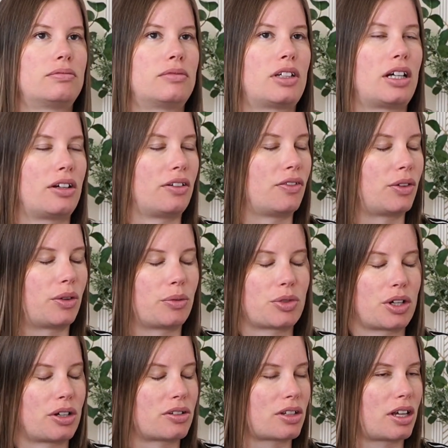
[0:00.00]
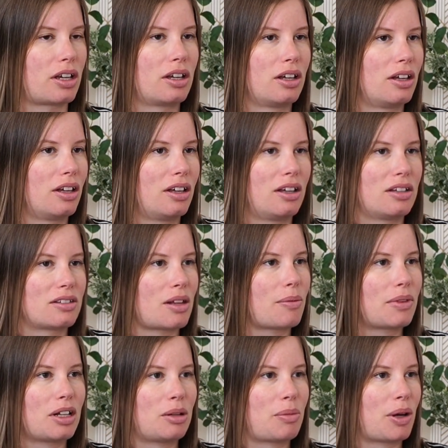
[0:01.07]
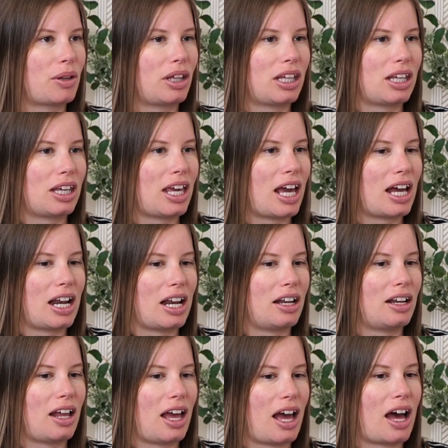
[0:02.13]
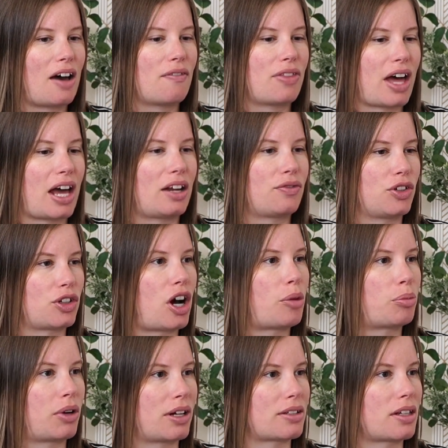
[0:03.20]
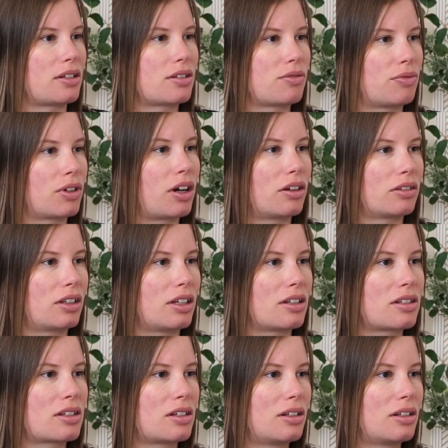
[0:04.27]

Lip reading: I don't even know what I'm trying to say. Something about like you can't have that if you're not present, regardless.